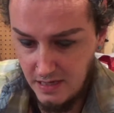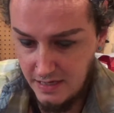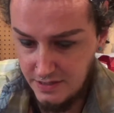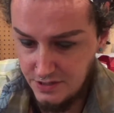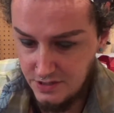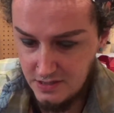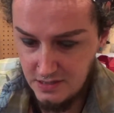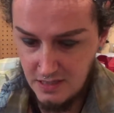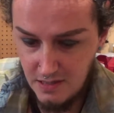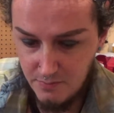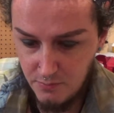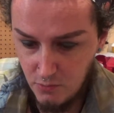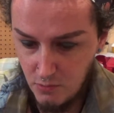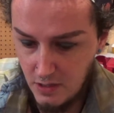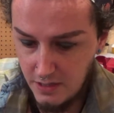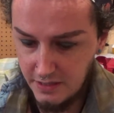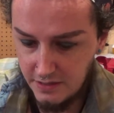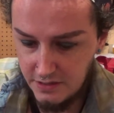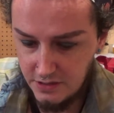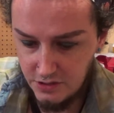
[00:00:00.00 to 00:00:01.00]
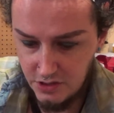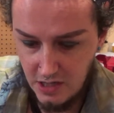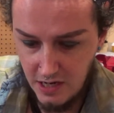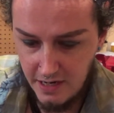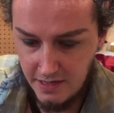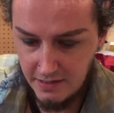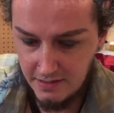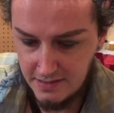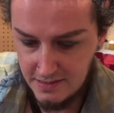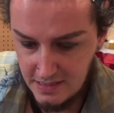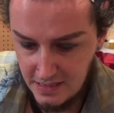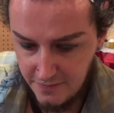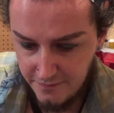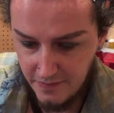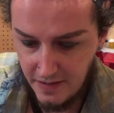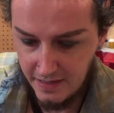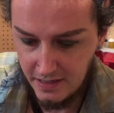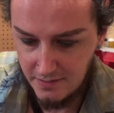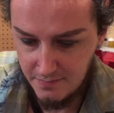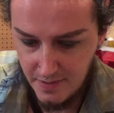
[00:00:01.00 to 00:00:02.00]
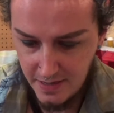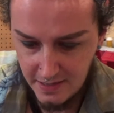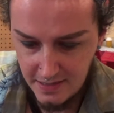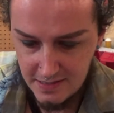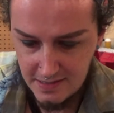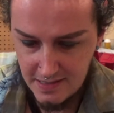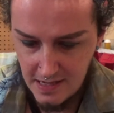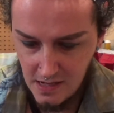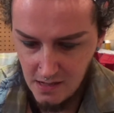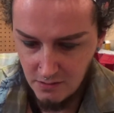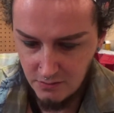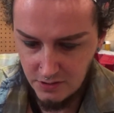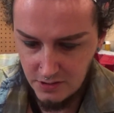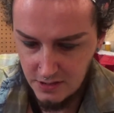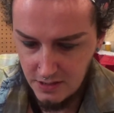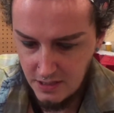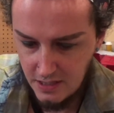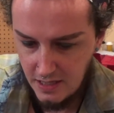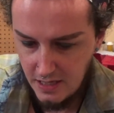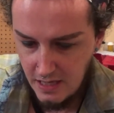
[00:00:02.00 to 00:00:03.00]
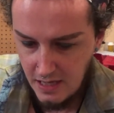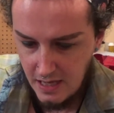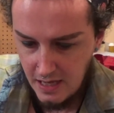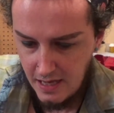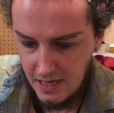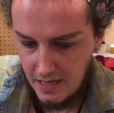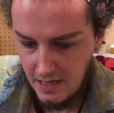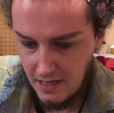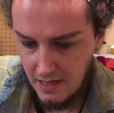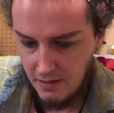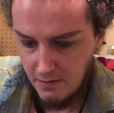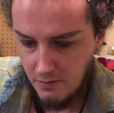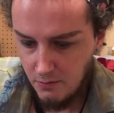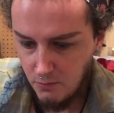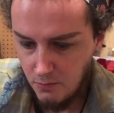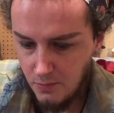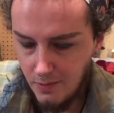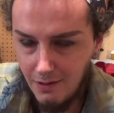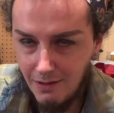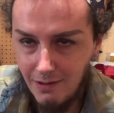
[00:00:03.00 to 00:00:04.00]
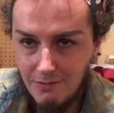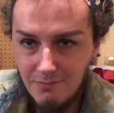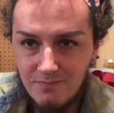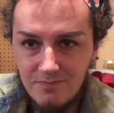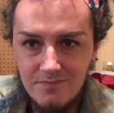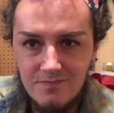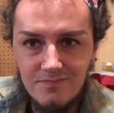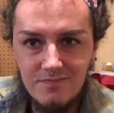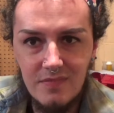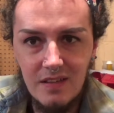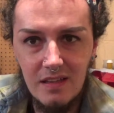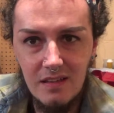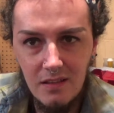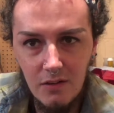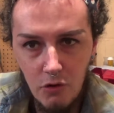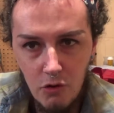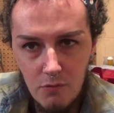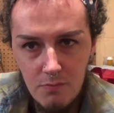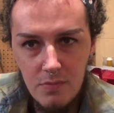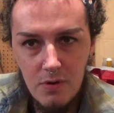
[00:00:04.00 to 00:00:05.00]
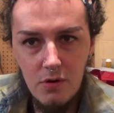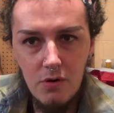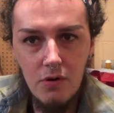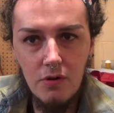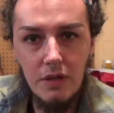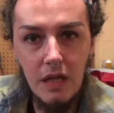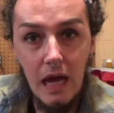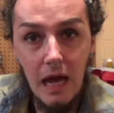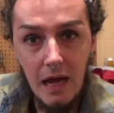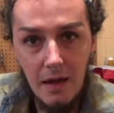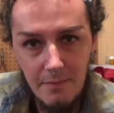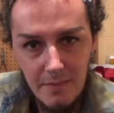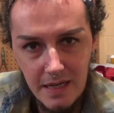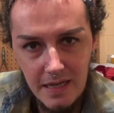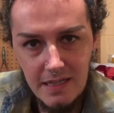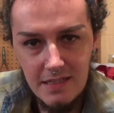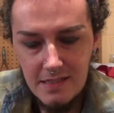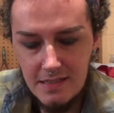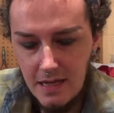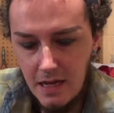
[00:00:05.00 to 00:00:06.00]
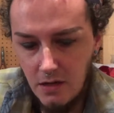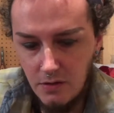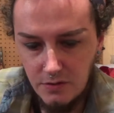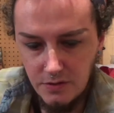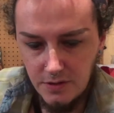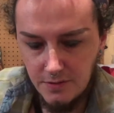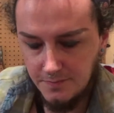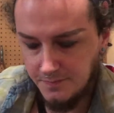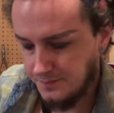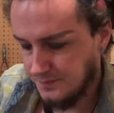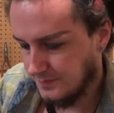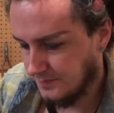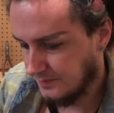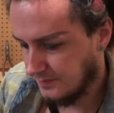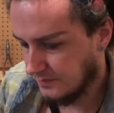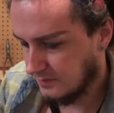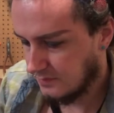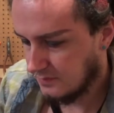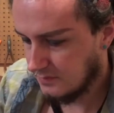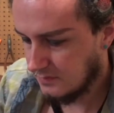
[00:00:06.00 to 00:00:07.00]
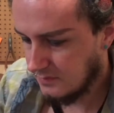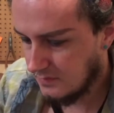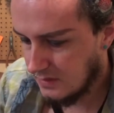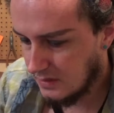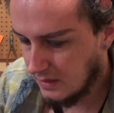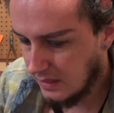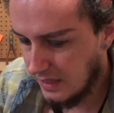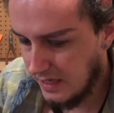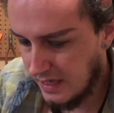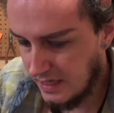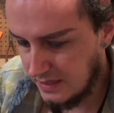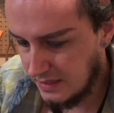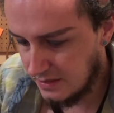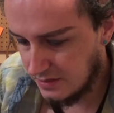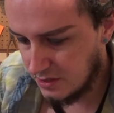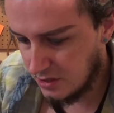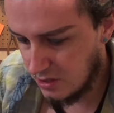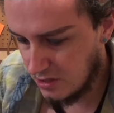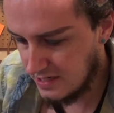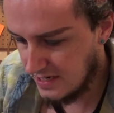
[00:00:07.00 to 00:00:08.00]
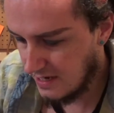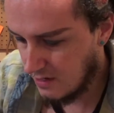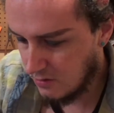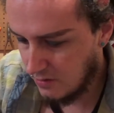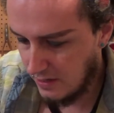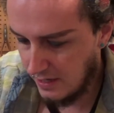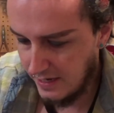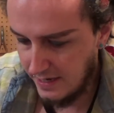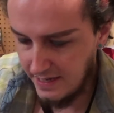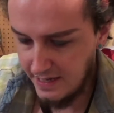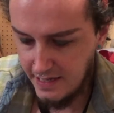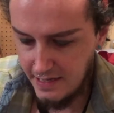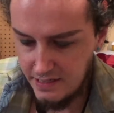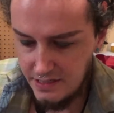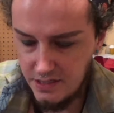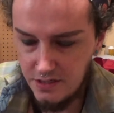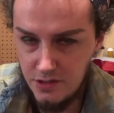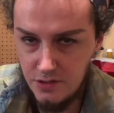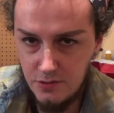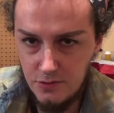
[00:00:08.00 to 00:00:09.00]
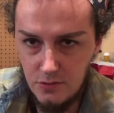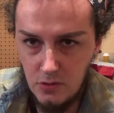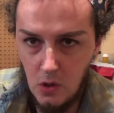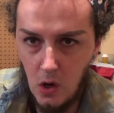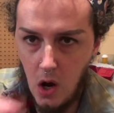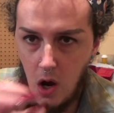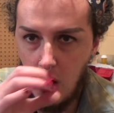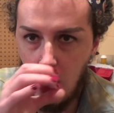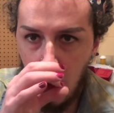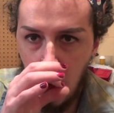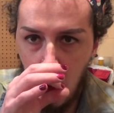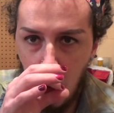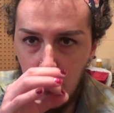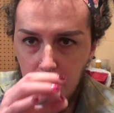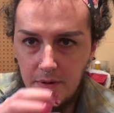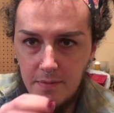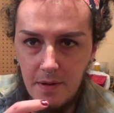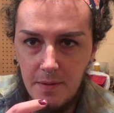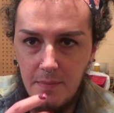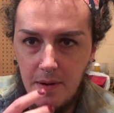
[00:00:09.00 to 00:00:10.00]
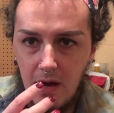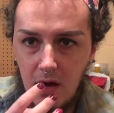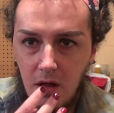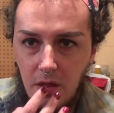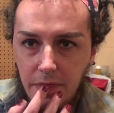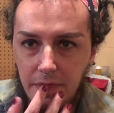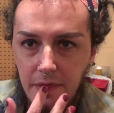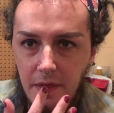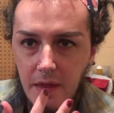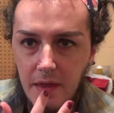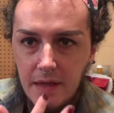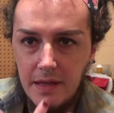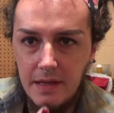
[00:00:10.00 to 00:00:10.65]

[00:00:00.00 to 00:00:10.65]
just kept wanting to try to see if I could make a sound. Well, lo and behold, I made a sound. And it turned out I had to open my mouth